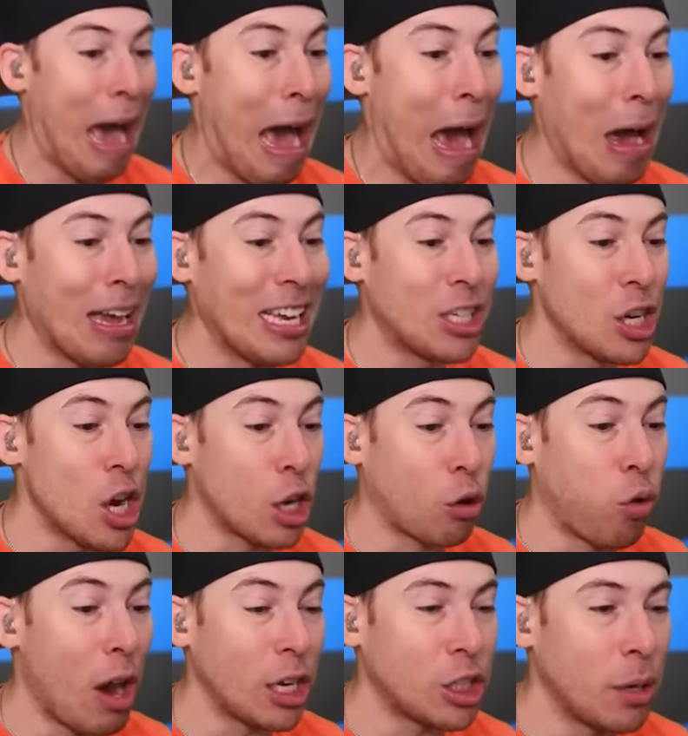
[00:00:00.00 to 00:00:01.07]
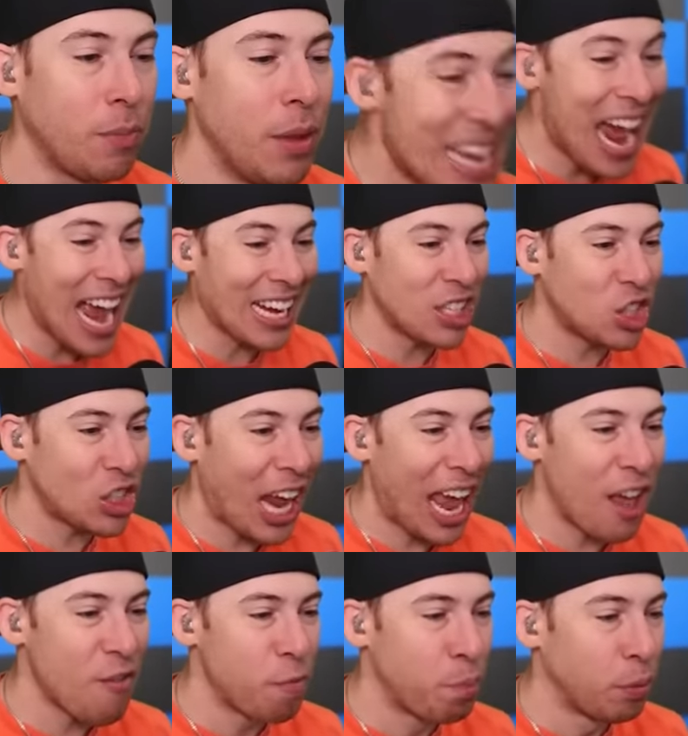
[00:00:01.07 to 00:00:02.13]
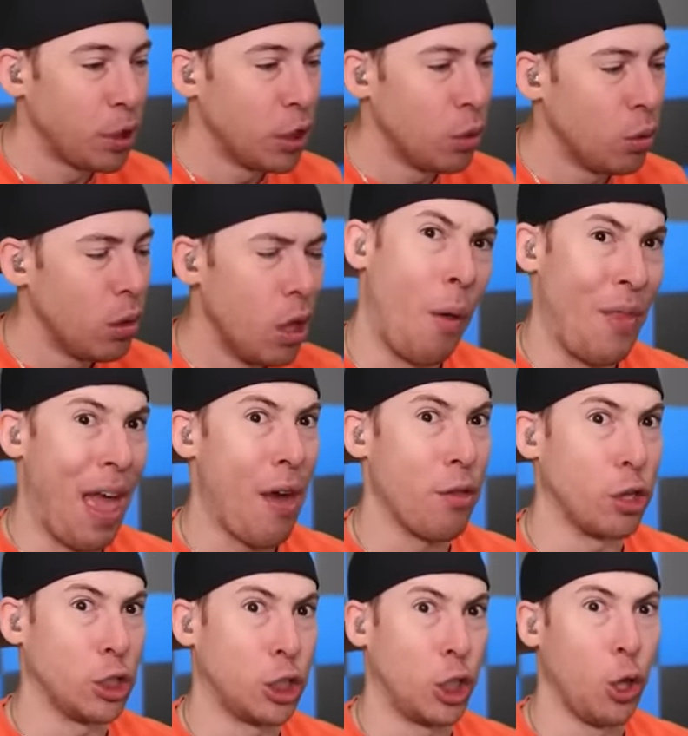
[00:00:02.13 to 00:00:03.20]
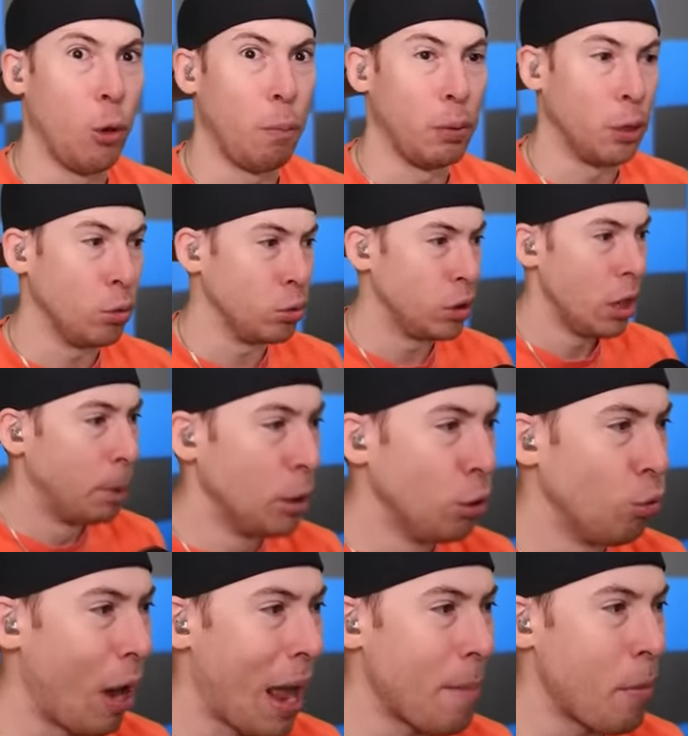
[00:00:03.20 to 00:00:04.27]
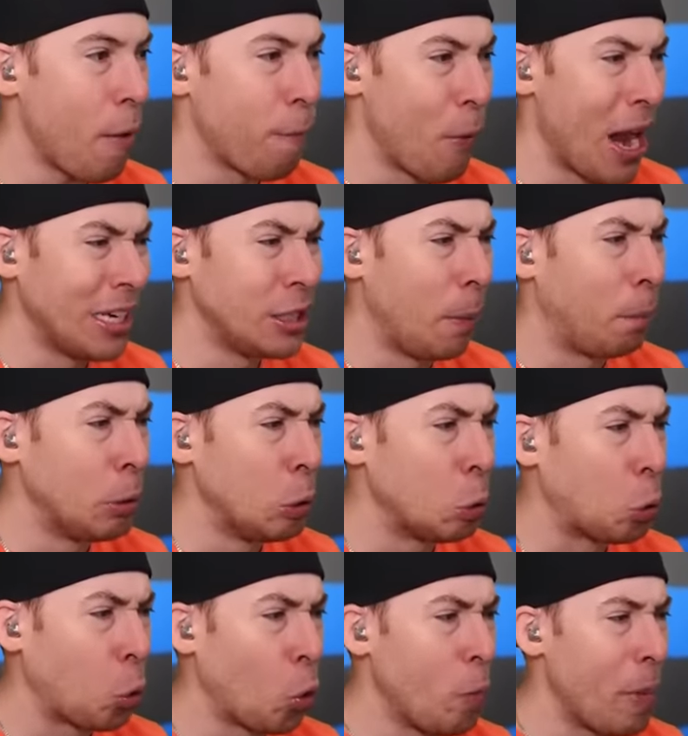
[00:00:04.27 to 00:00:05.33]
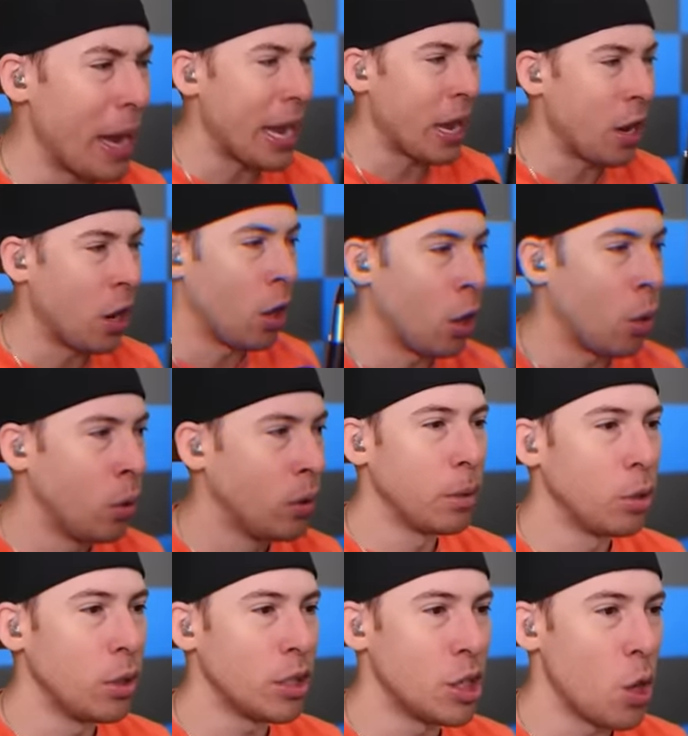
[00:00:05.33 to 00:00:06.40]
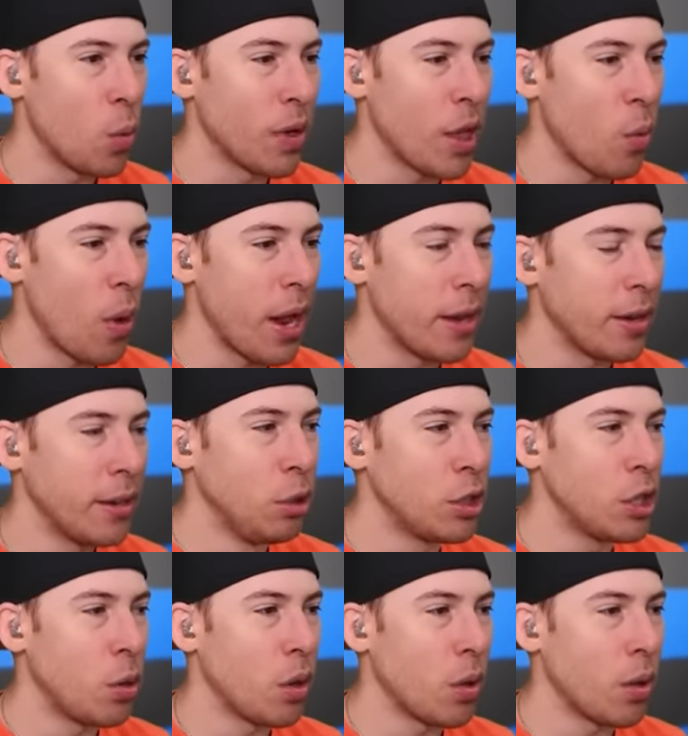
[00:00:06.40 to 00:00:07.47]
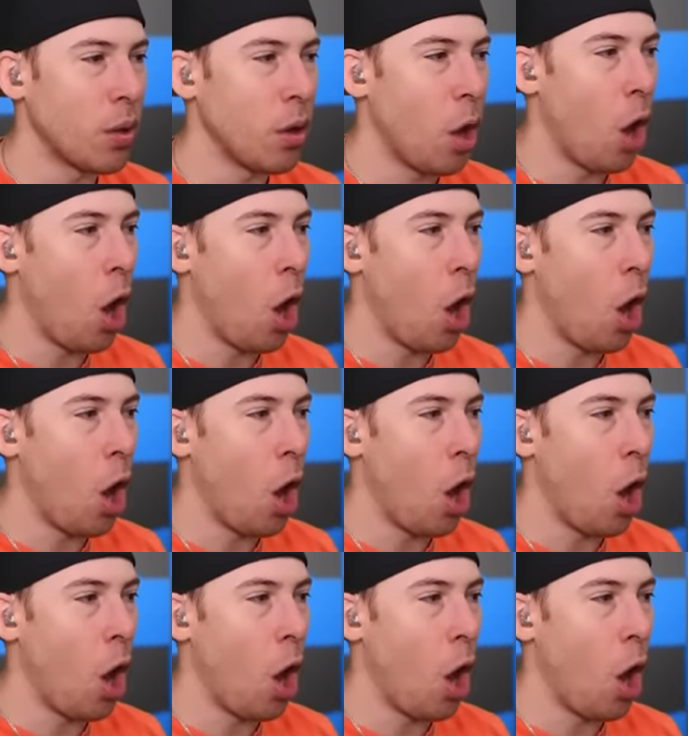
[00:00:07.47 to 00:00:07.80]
Ah, he's going to crush him. Nice save, Blue. Well, oh, now there's two Blues. Blue Rainbow Friend to Blue Crewmate. Uh-oh, Blue doesn't know where they went. Blue doesn't know where... They...